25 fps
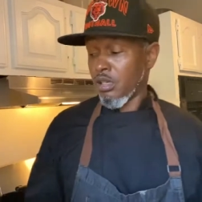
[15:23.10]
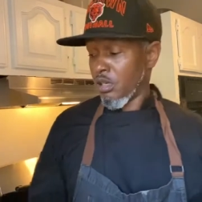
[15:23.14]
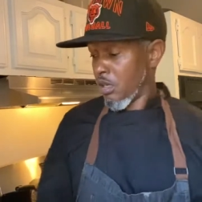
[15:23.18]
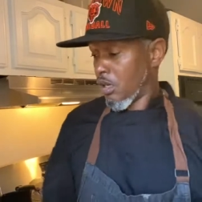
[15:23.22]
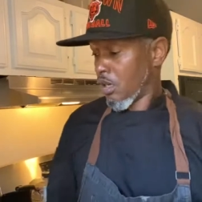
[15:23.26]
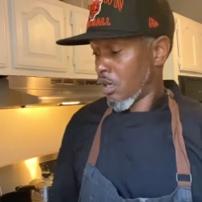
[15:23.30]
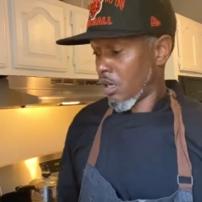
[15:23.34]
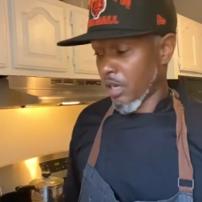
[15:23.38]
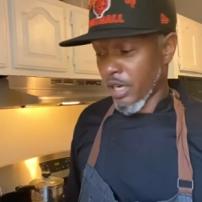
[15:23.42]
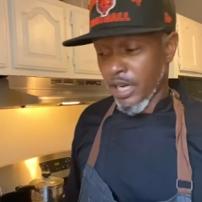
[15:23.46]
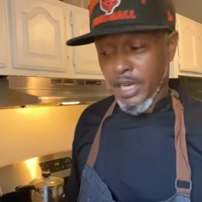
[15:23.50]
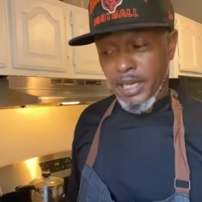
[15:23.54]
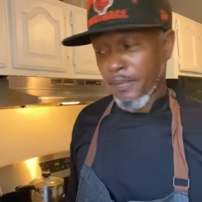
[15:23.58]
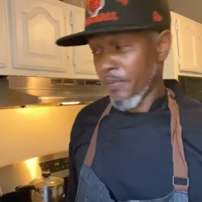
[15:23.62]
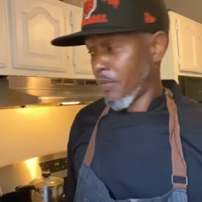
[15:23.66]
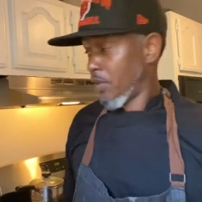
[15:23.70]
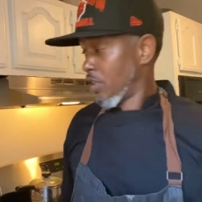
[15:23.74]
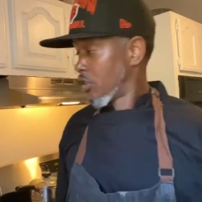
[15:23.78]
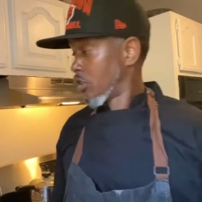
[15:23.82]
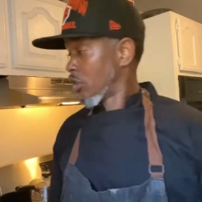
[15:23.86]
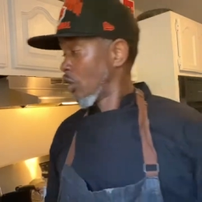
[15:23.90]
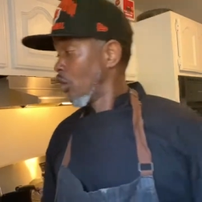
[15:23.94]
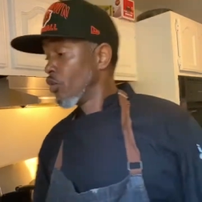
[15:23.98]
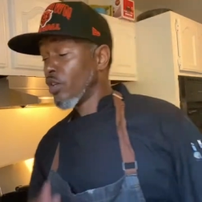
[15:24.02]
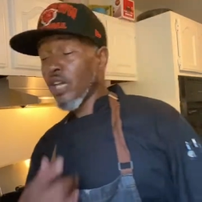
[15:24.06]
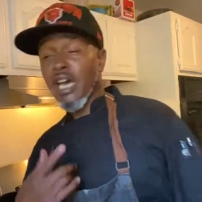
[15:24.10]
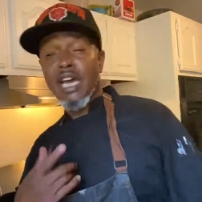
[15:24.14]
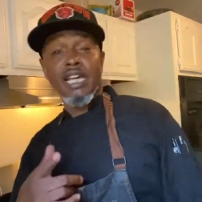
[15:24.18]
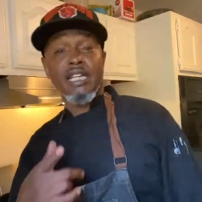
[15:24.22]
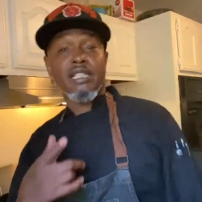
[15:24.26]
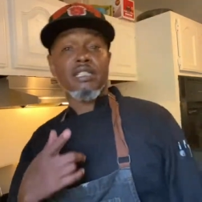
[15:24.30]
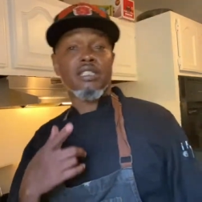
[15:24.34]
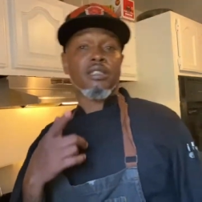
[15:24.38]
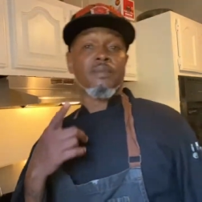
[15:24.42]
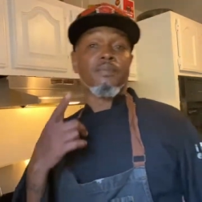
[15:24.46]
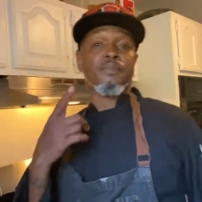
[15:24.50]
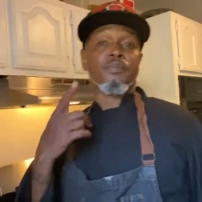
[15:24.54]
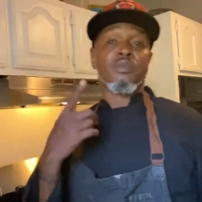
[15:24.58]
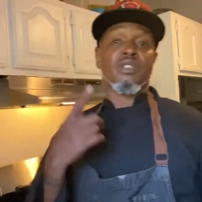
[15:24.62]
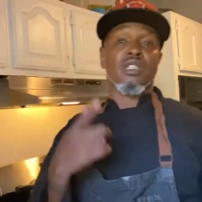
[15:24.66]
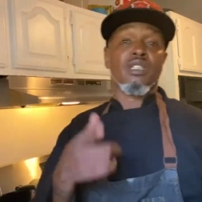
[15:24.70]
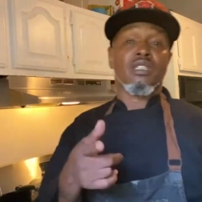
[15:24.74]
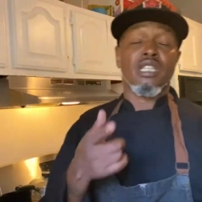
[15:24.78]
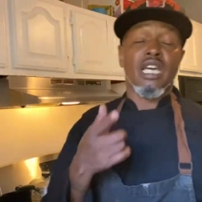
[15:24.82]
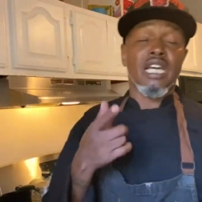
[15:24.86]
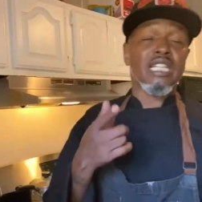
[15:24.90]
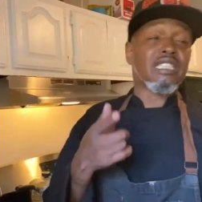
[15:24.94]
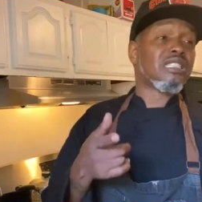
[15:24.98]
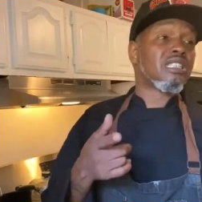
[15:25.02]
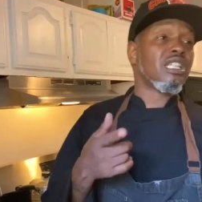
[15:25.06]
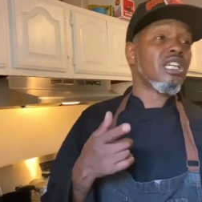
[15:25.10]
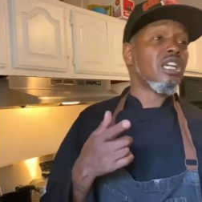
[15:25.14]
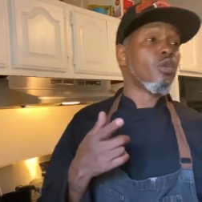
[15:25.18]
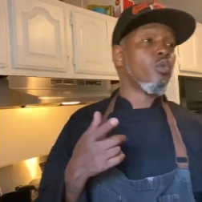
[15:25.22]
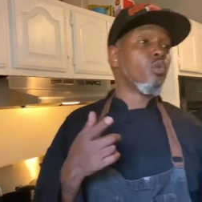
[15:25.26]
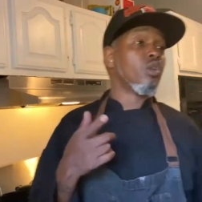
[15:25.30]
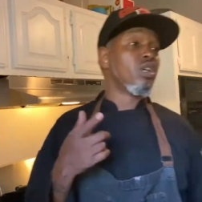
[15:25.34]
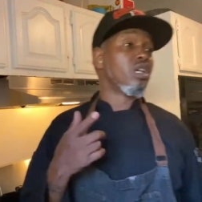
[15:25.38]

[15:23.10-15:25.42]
All right. So next, next thing we're